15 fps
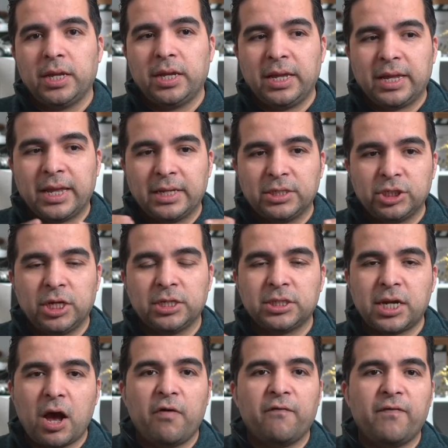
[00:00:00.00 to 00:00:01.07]
It can change
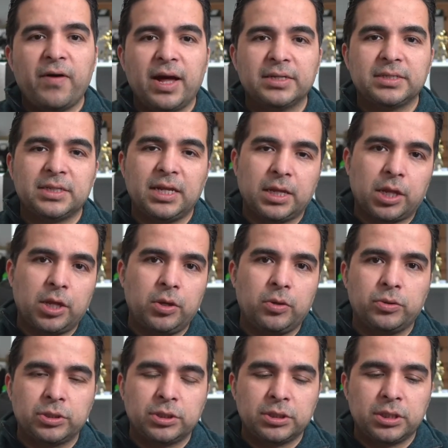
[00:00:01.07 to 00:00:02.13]
how fast it
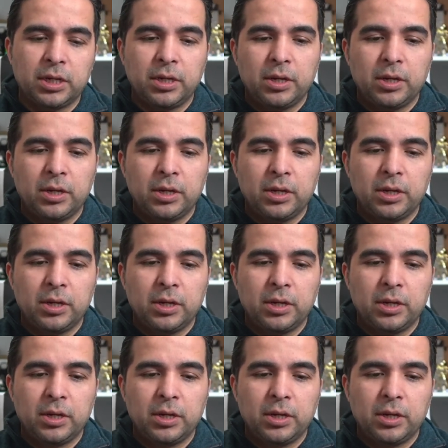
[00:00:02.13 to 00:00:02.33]
cures.